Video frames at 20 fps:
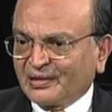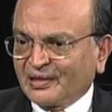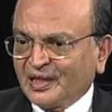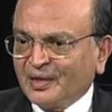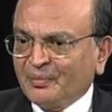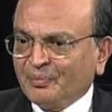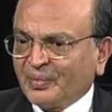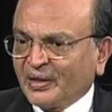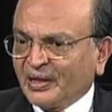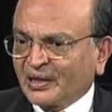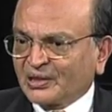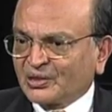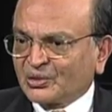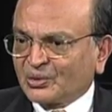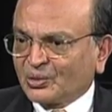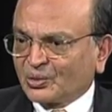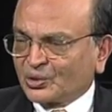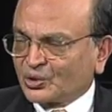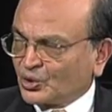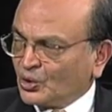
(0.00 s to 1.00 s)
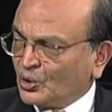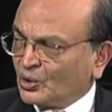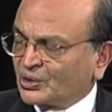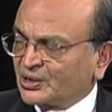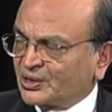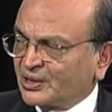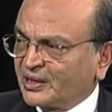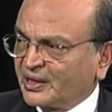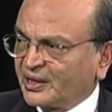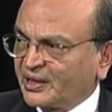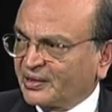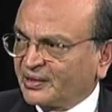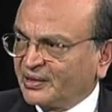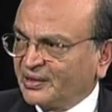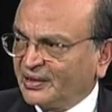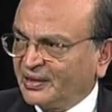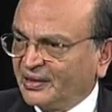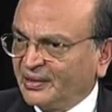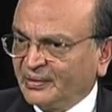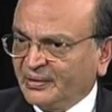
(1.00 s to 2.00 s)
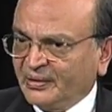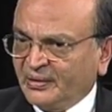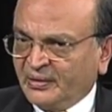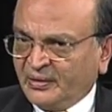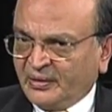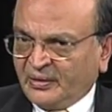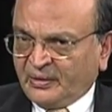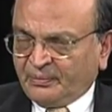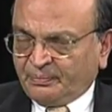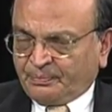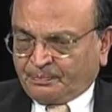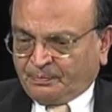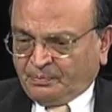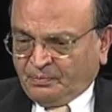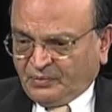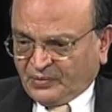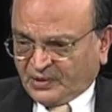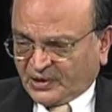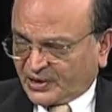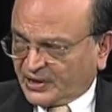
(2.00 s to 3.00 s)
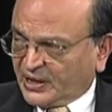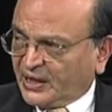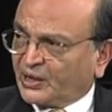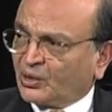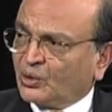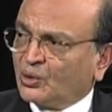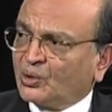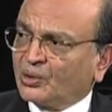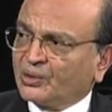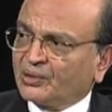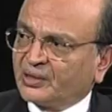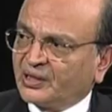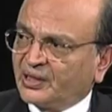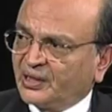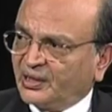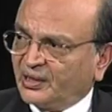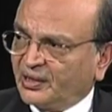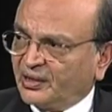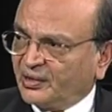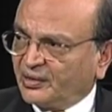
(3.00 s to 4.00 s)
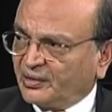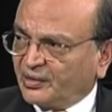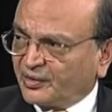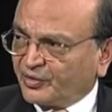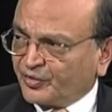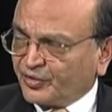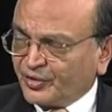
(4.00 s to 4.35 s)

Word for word: impacts or shocks like the, the cyclone, the uh,